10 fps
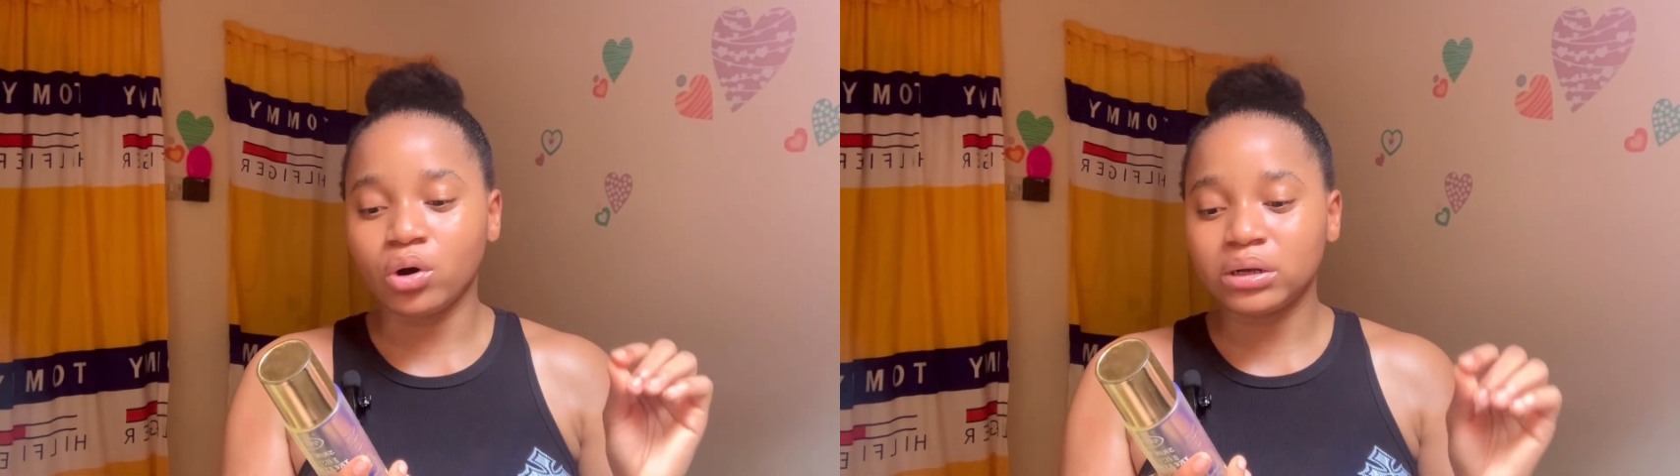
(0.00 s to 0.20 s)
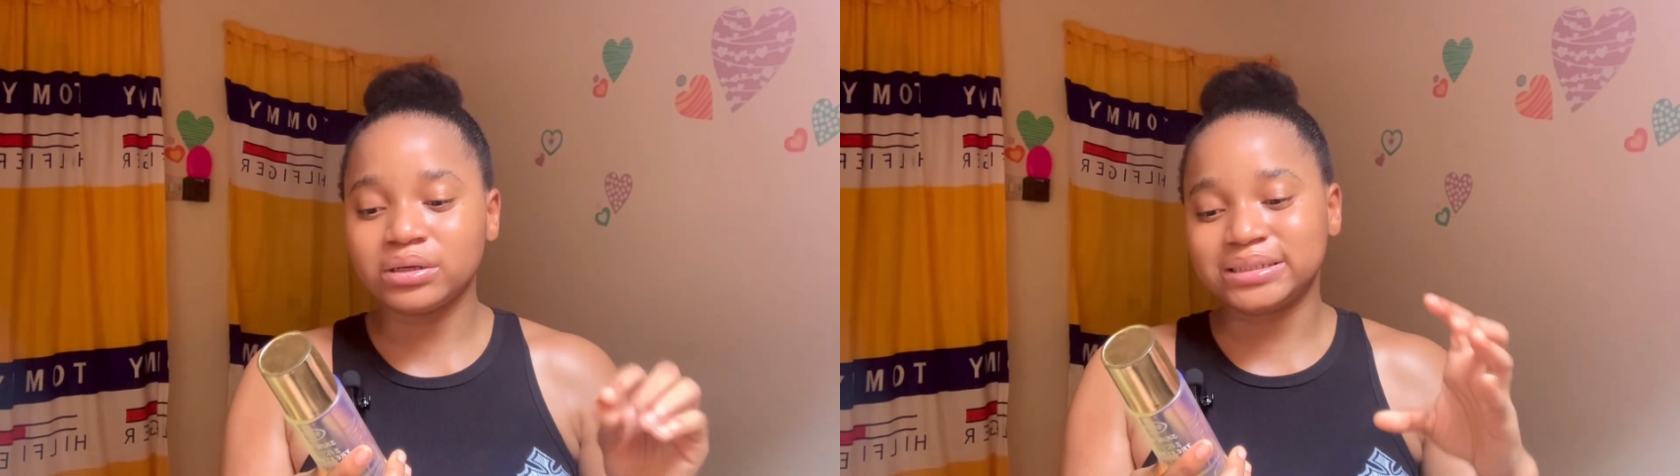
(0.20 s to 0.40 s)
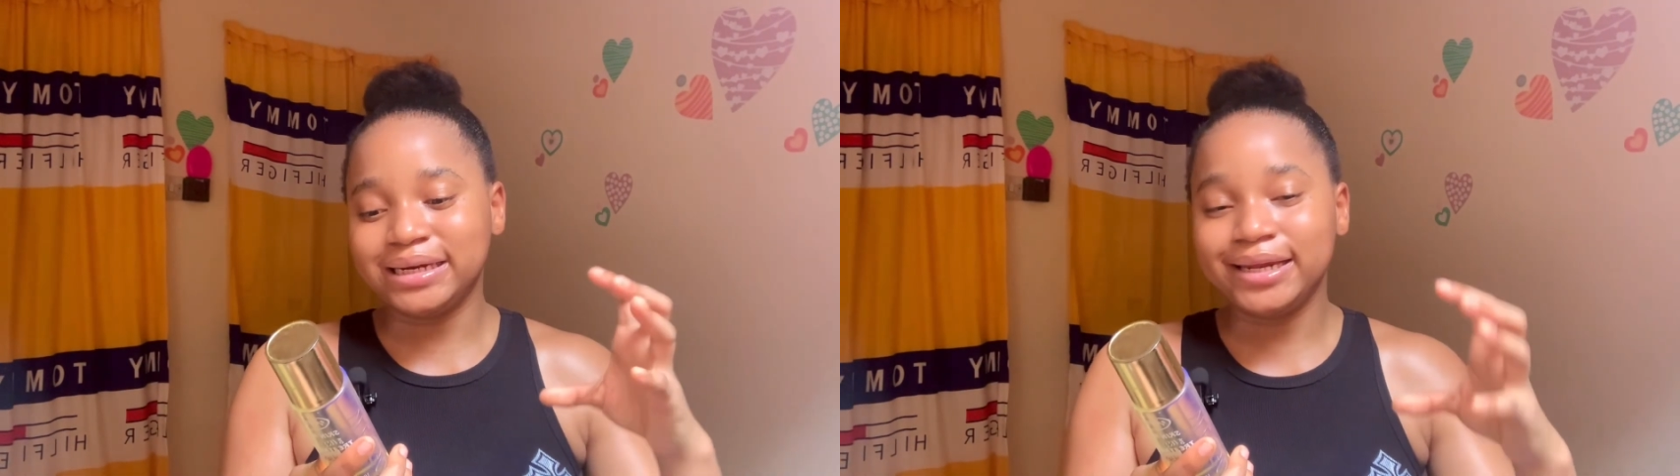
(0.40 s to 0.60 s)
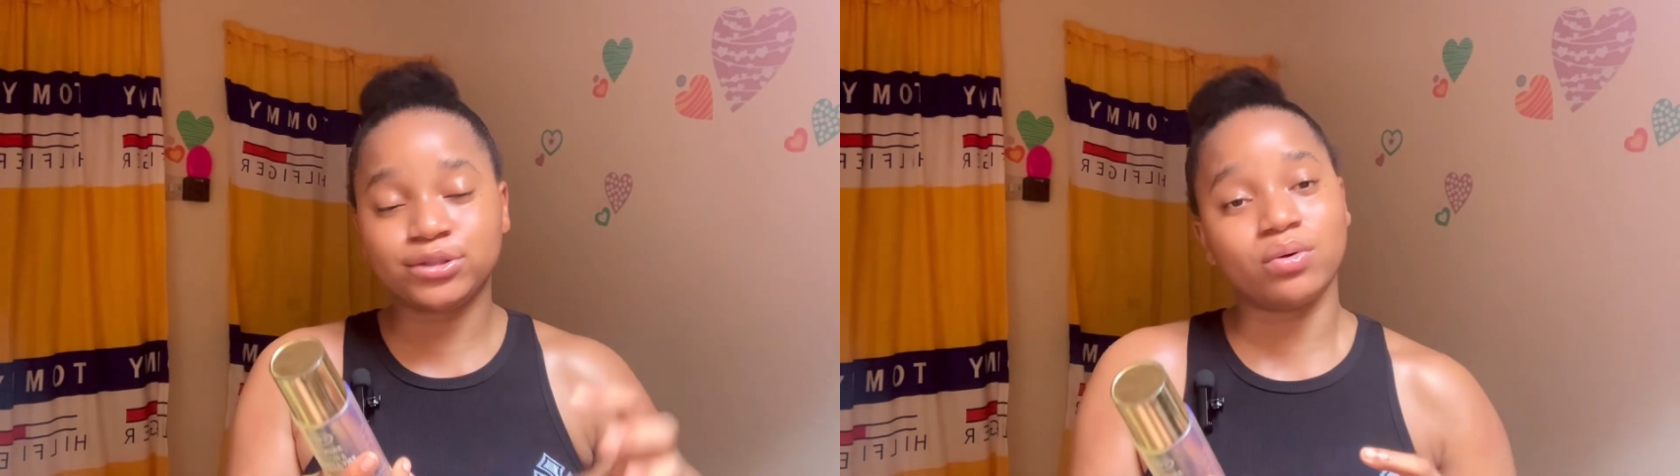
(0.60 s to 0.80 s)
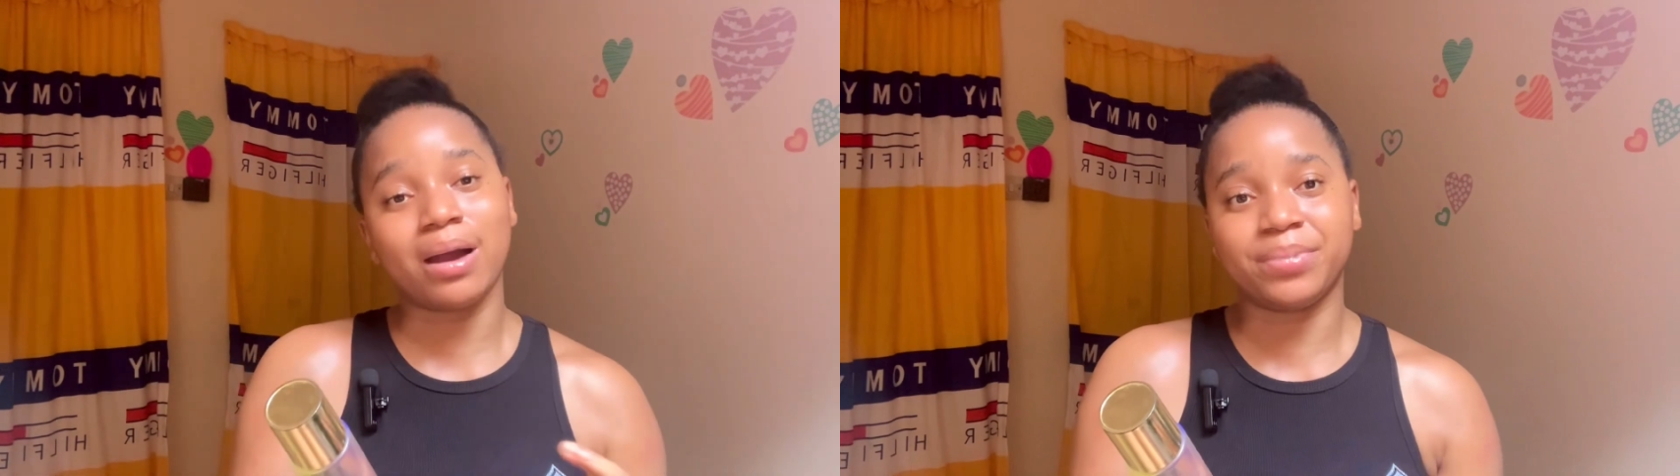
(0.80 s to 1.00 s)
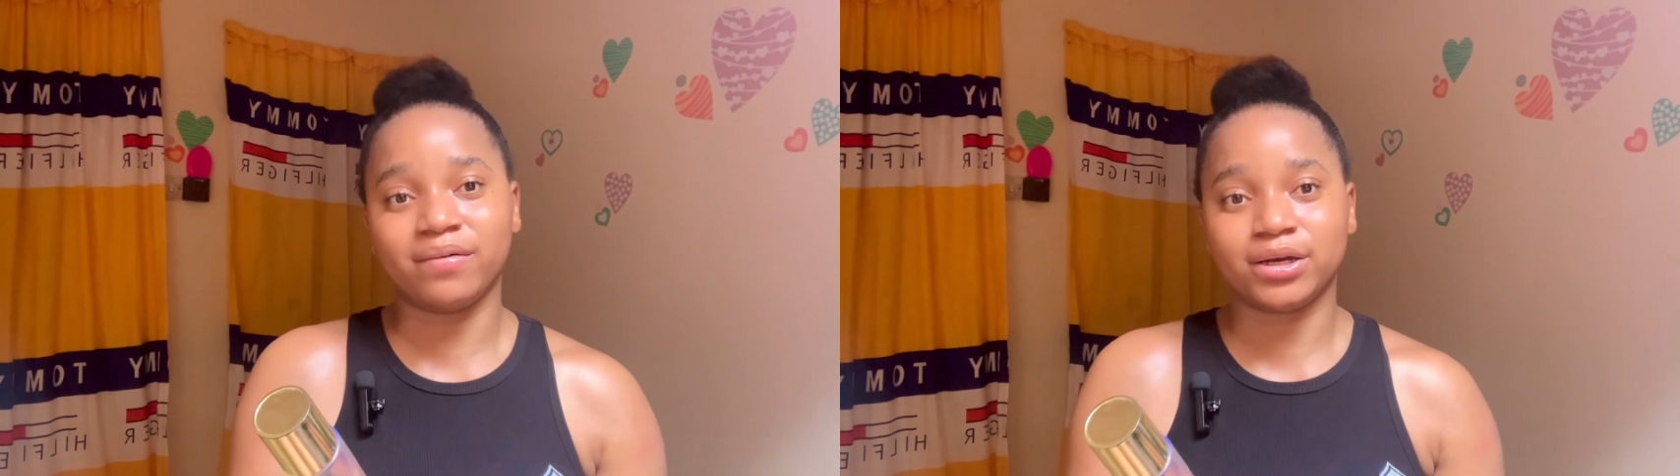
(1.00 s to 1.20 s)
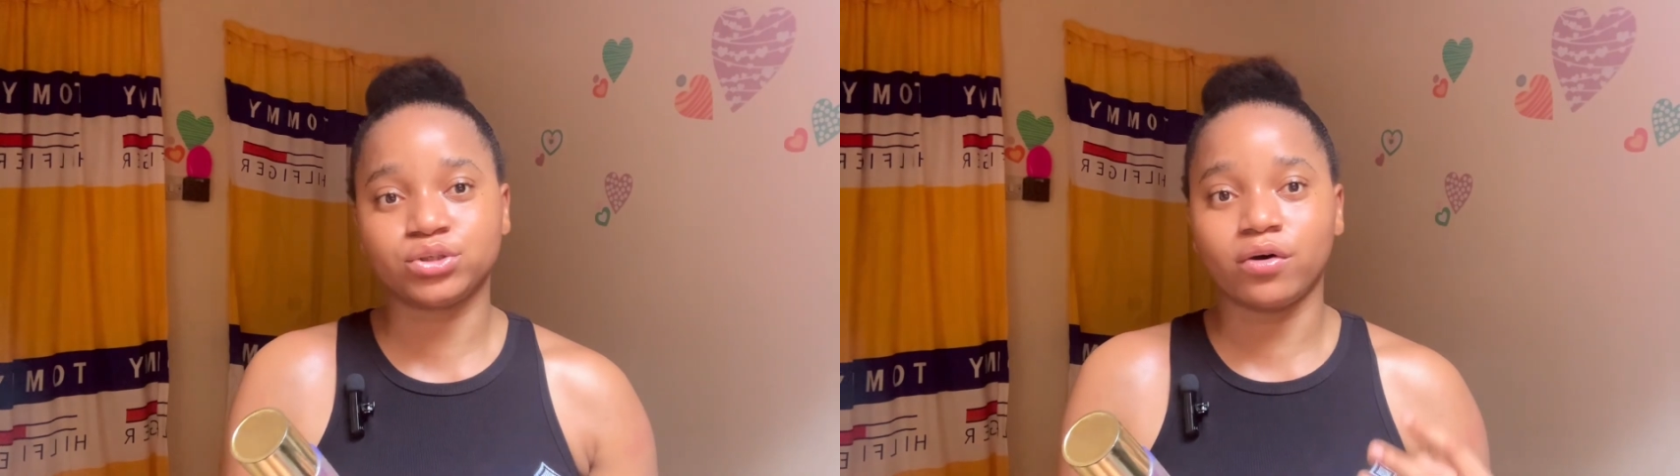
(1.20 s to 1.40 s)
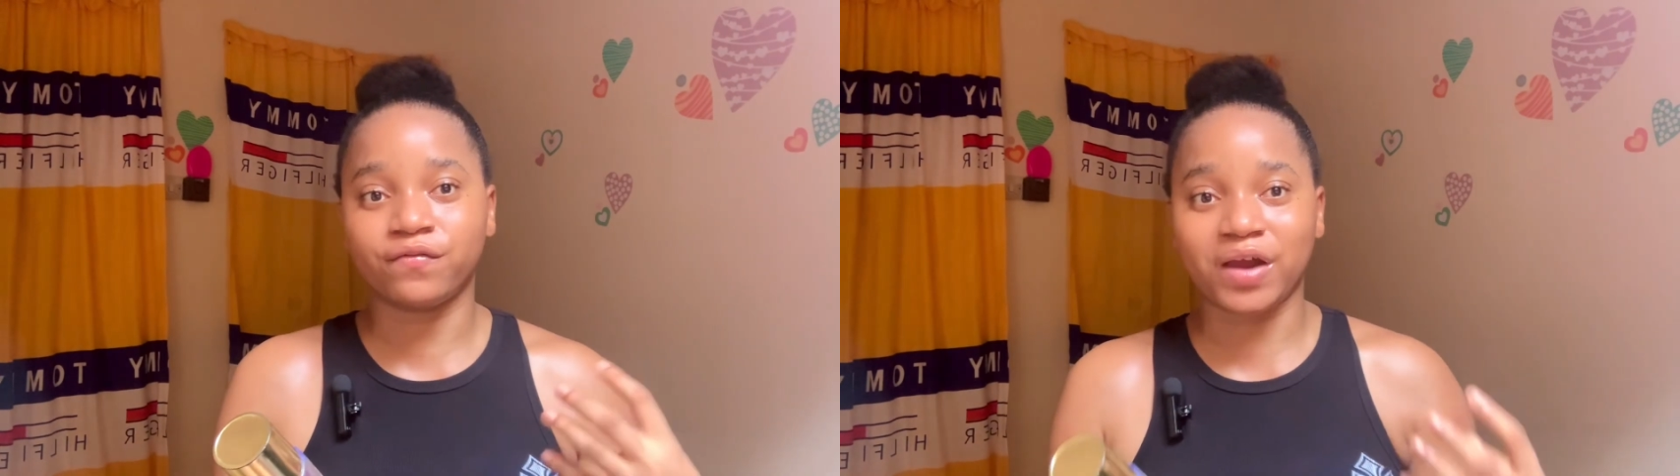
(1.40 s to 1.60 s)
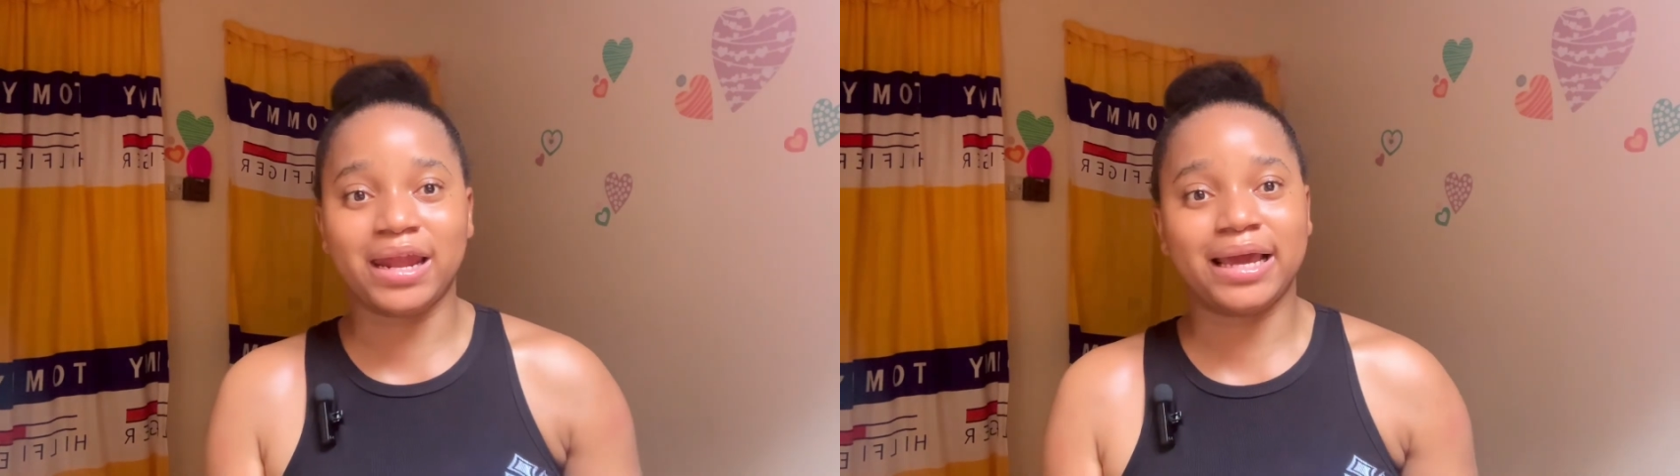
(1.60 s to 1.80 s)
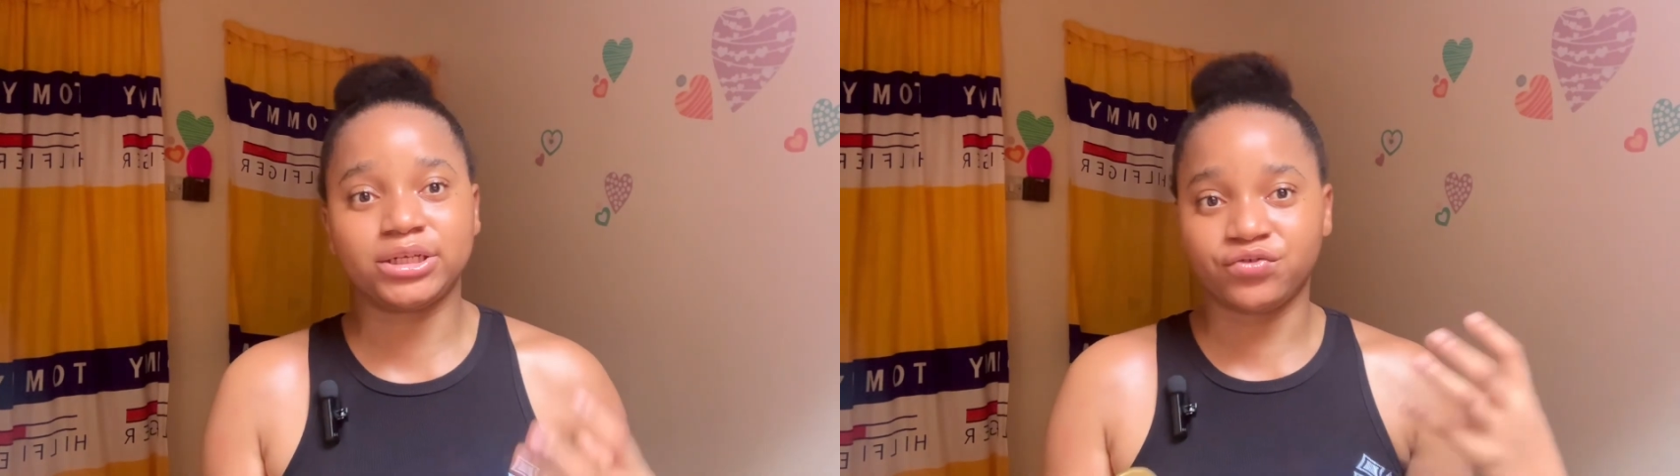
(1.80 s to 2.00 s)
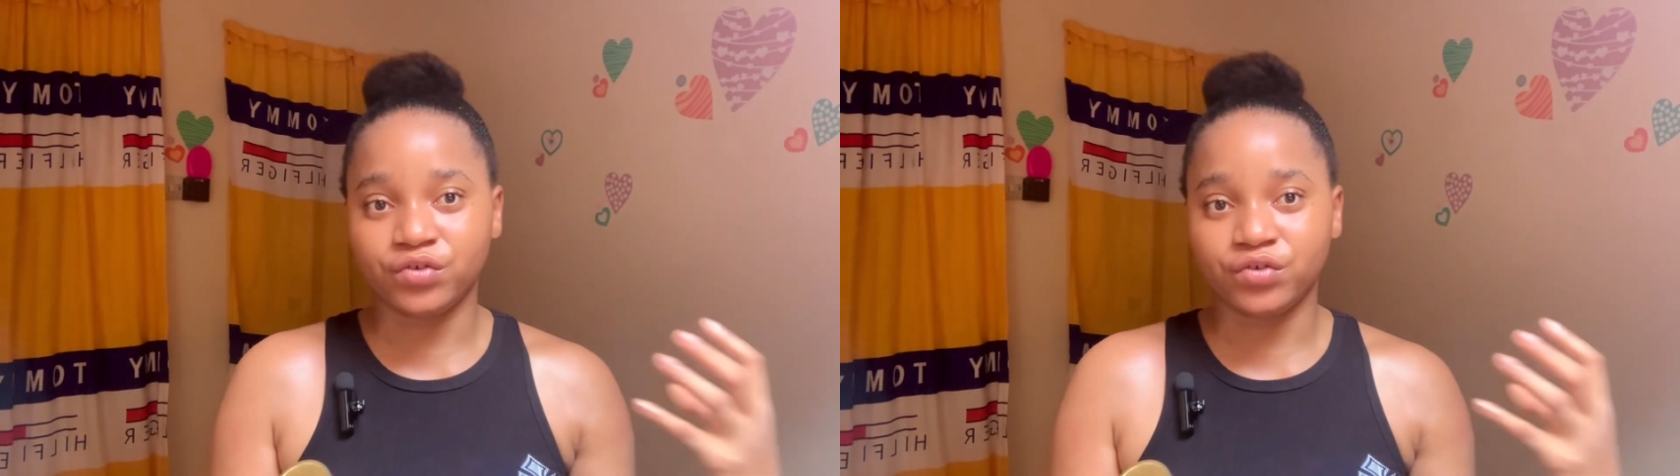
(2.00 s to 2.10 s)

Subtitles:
all those little appearance of fine lines,